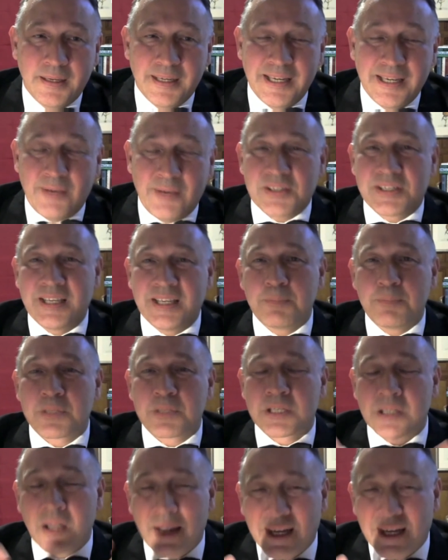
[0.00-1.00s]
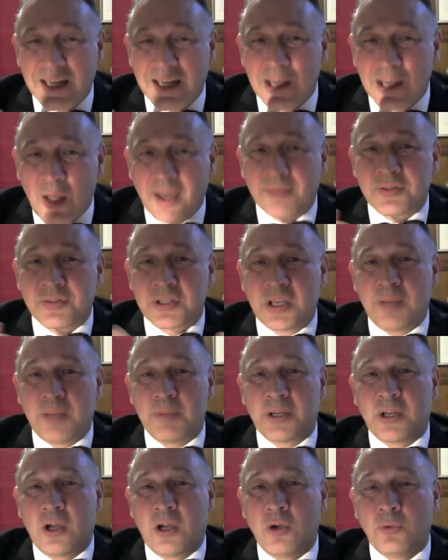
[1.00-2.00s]
Now, it seems like a
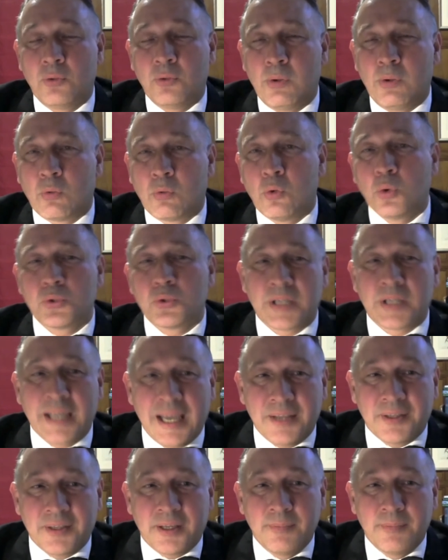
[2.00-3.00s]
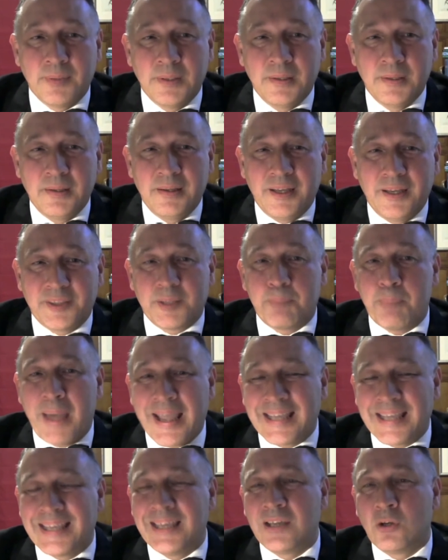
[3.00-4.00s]
lifetime ago that we were all together at the
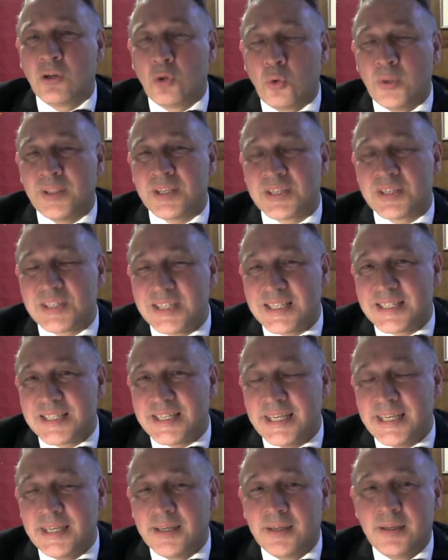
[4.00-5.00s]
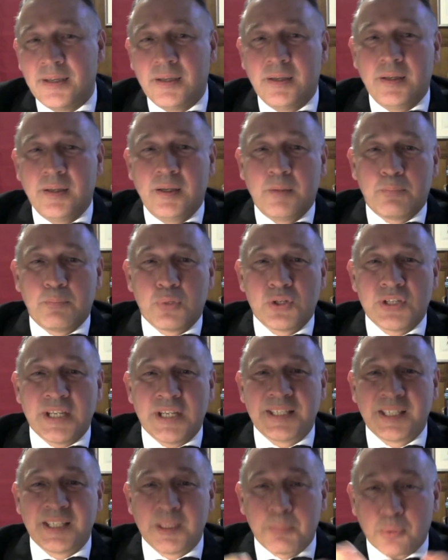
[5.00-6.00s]
banking hall in the city
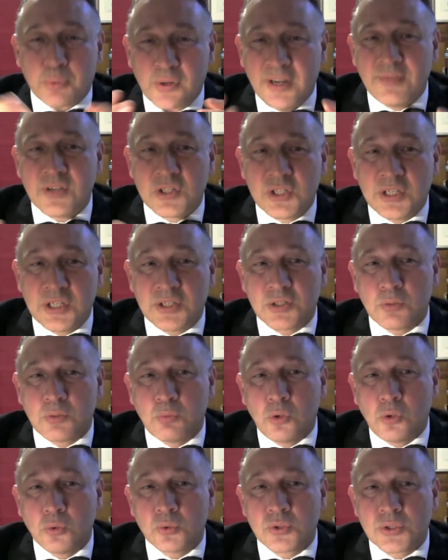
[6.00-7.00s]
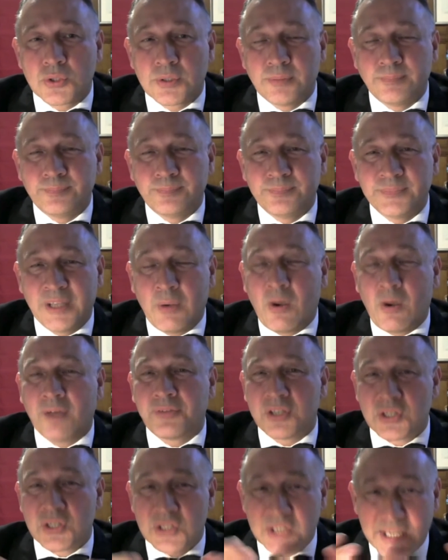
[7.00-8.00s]
presenting the previous year's awards. Now,
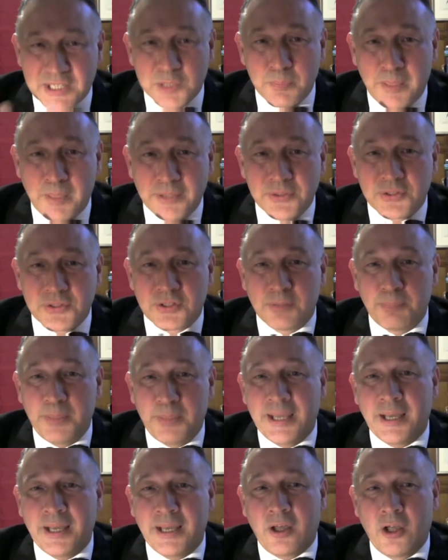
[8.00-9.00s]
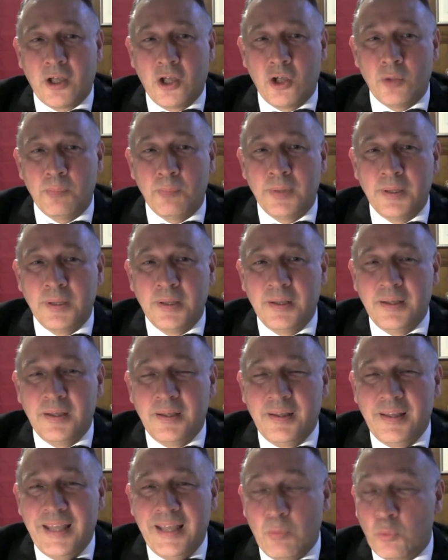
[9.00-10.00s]
after 6 months of being at home,
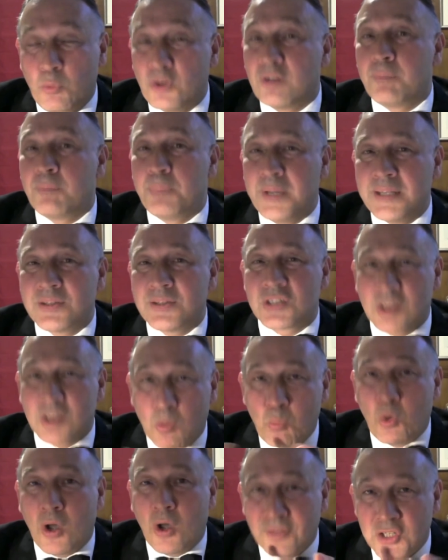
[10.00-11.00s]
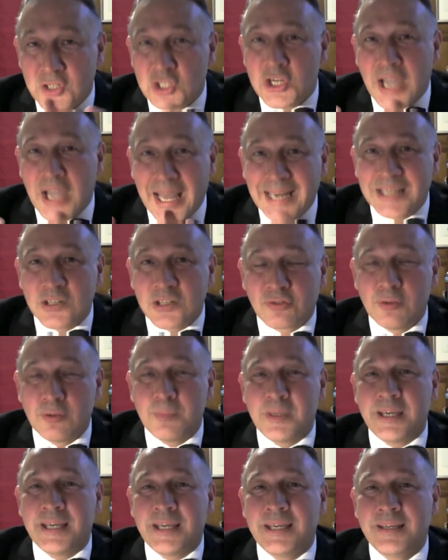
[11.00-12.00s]
it would have been somewhat of a challenge
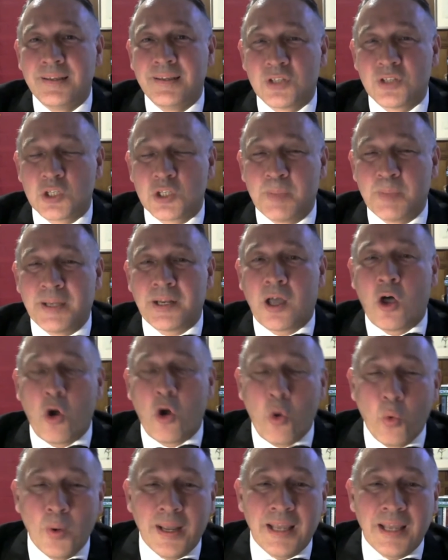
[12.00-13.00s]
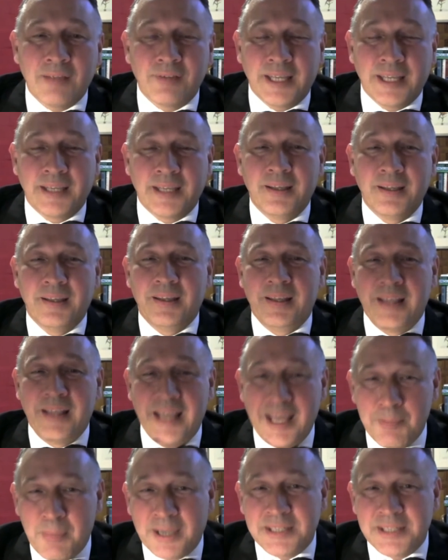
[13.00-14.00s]
for me to spend a whole evening
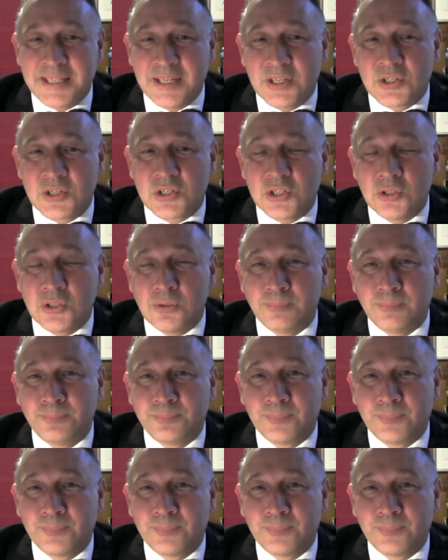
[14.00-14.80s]
in my dinner suit.